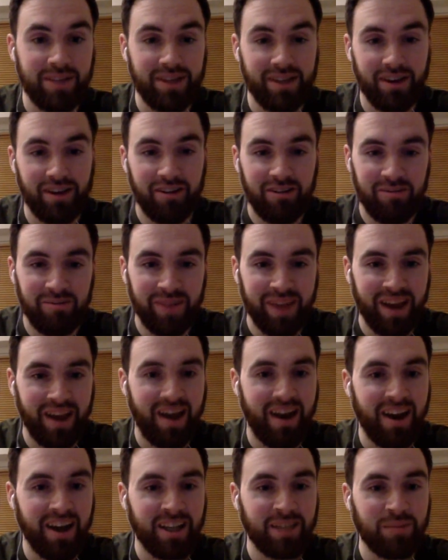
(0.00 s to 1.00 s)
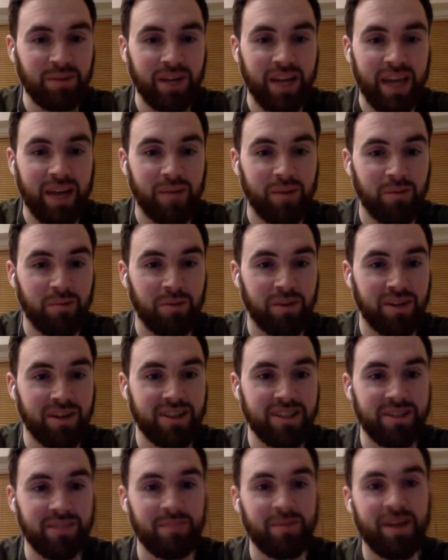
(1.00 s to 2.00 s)
I don't know if I'm being harsh, but he will
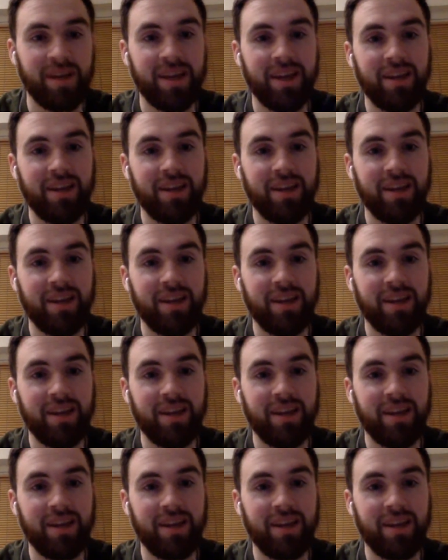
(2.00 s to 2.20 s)
punish them.